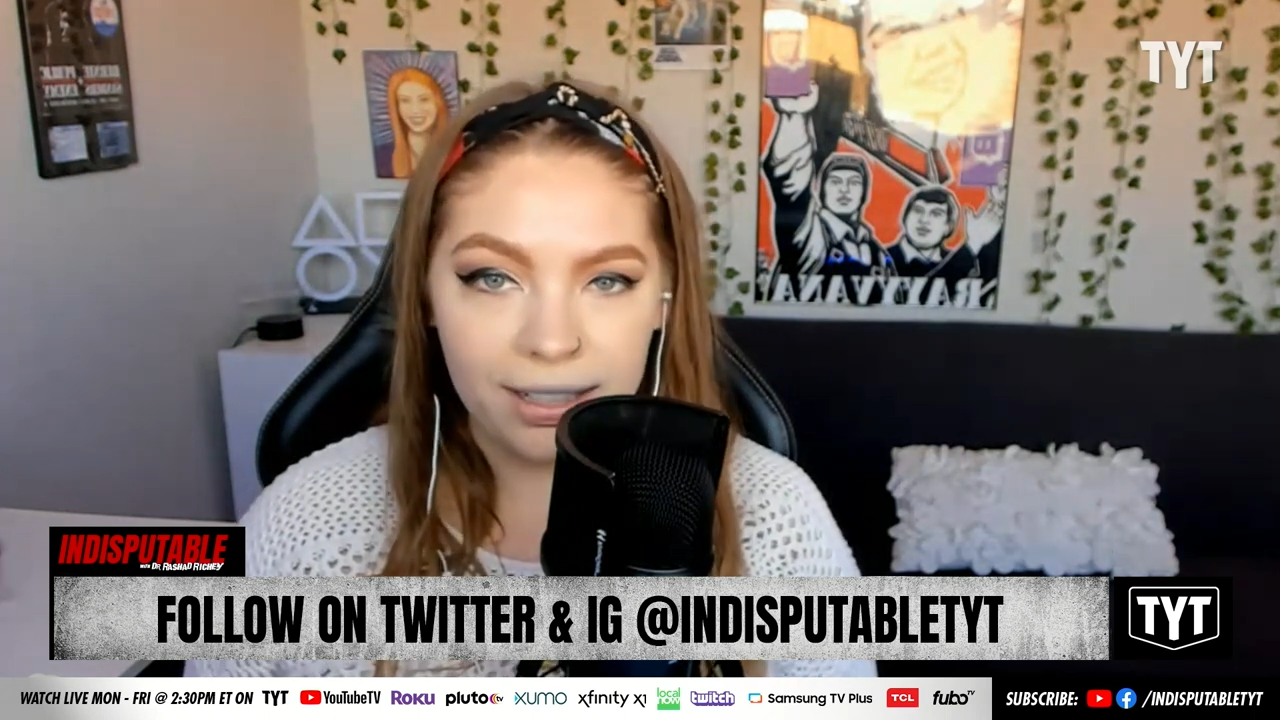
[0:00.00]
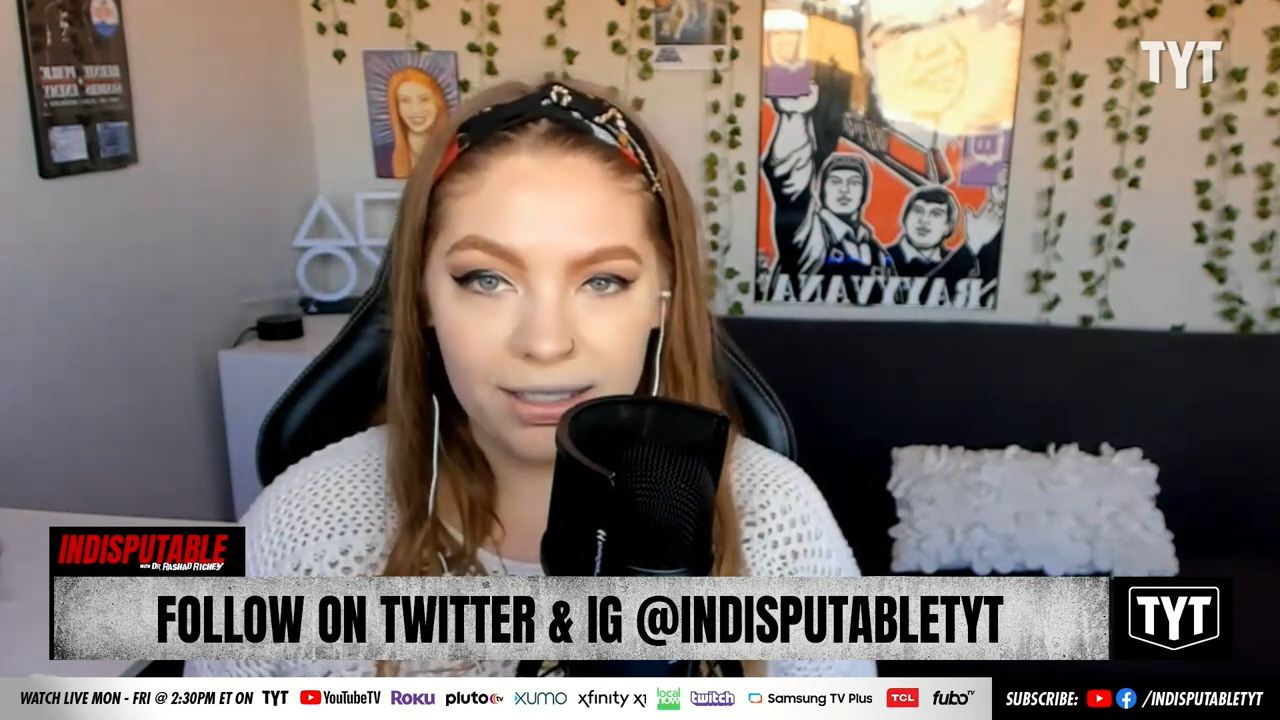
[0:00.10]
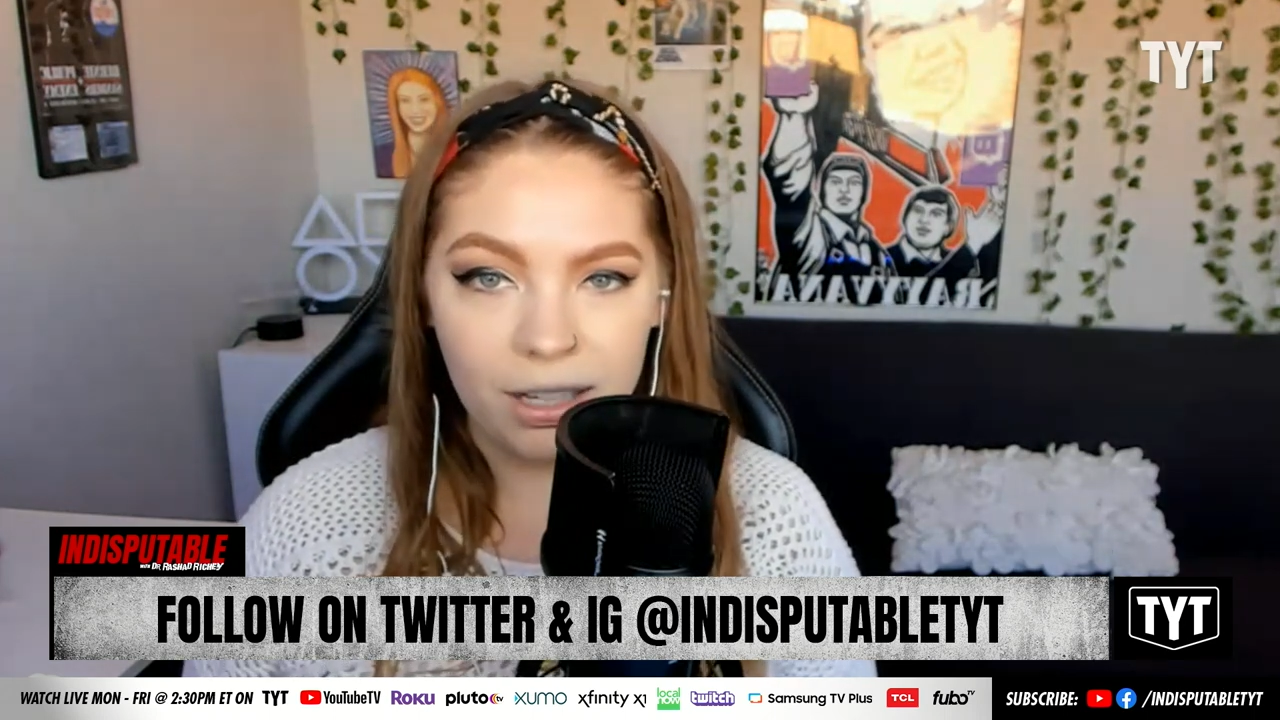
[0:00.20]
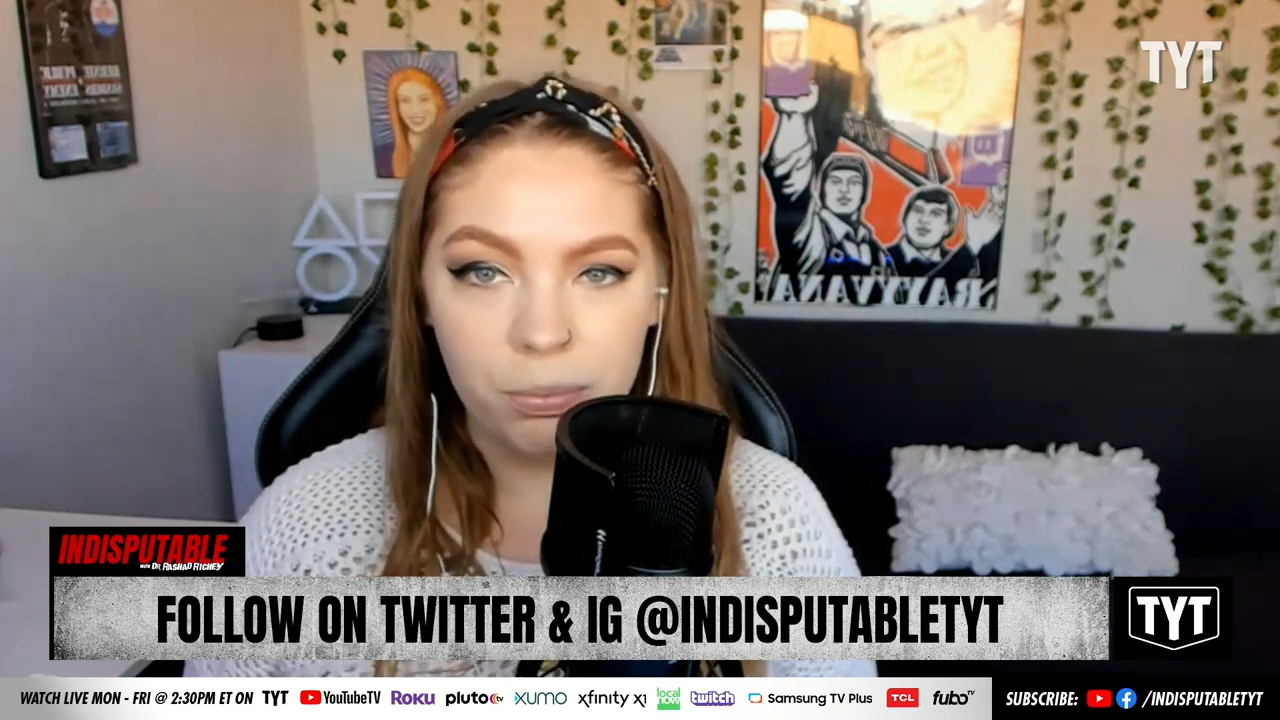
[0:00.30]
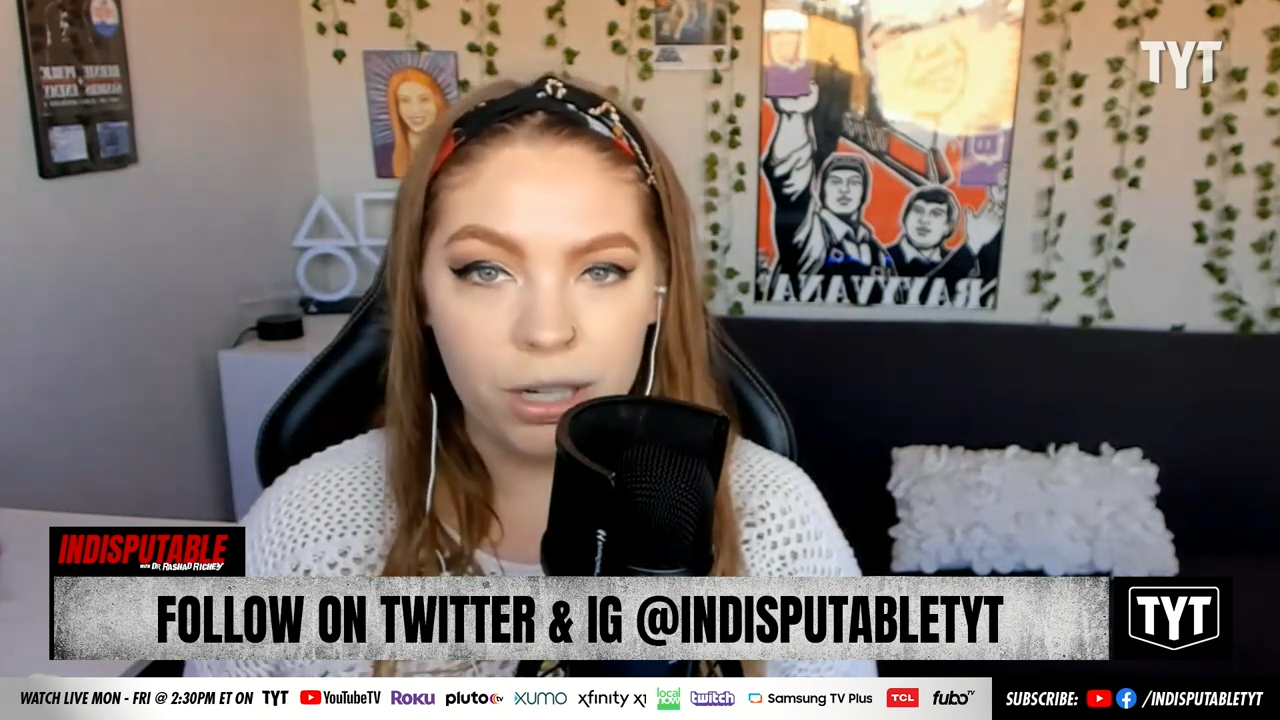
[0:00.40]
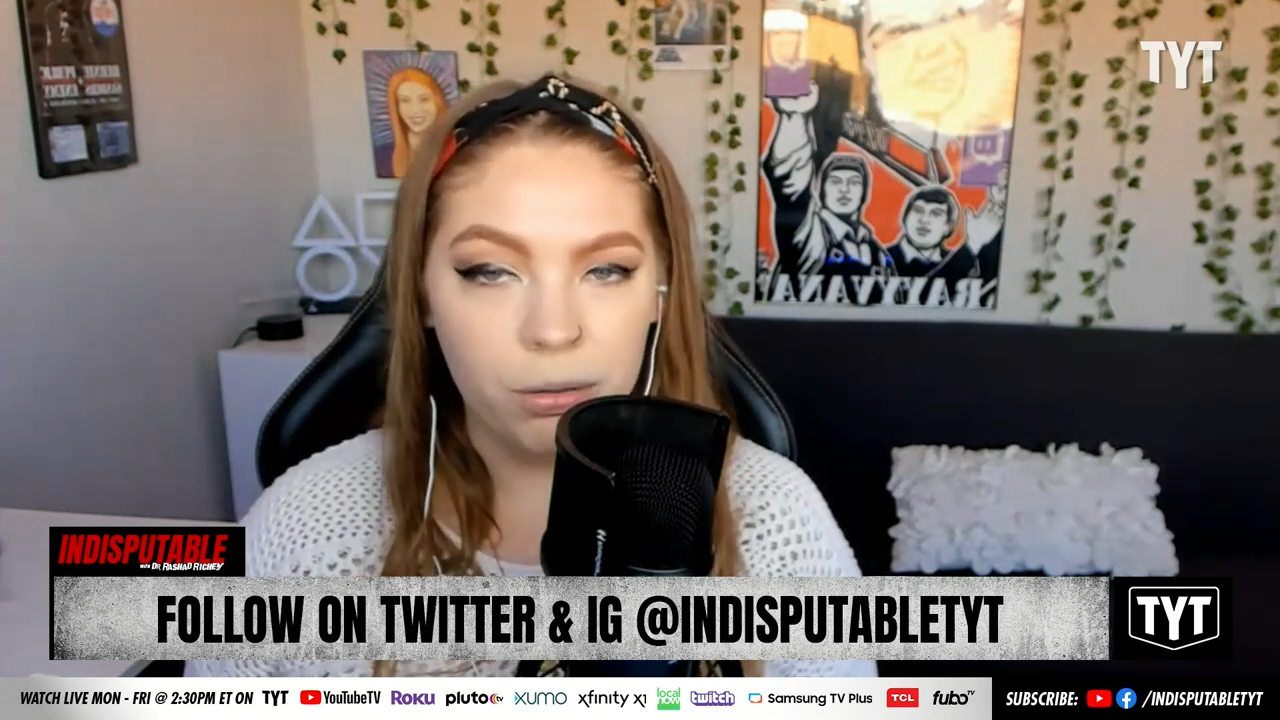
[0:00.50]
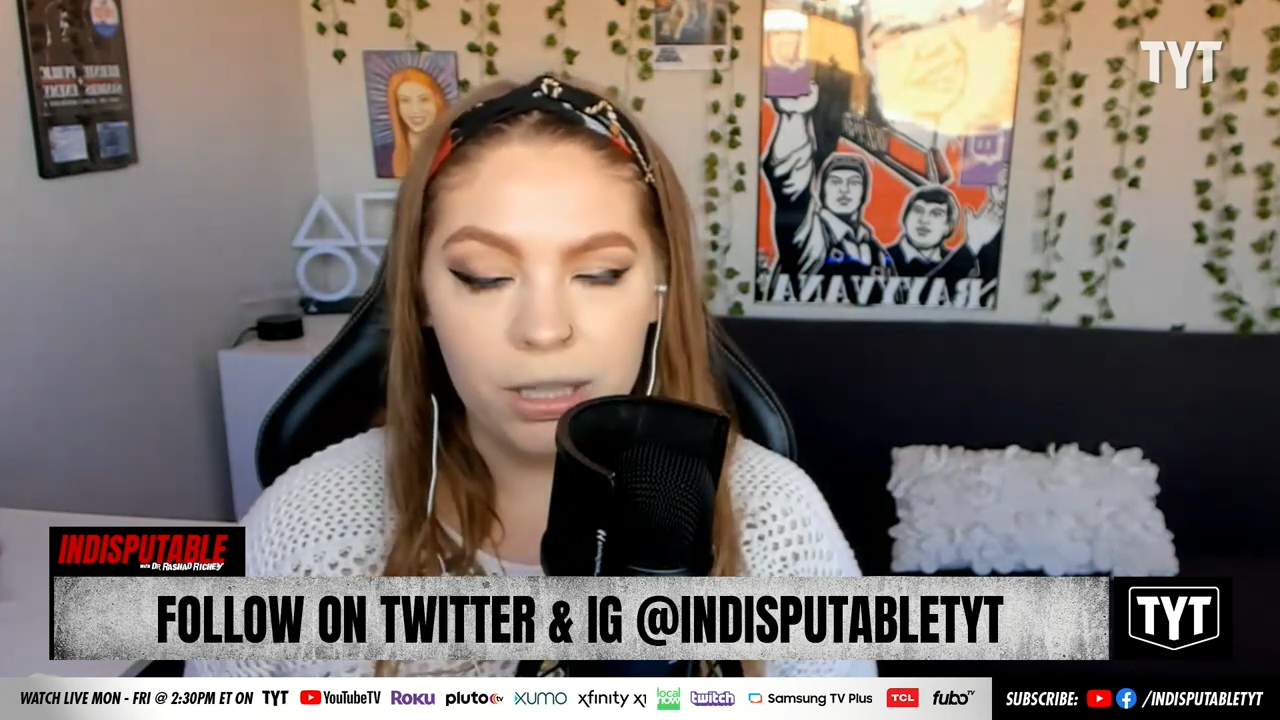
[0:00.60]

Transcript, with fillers: and step down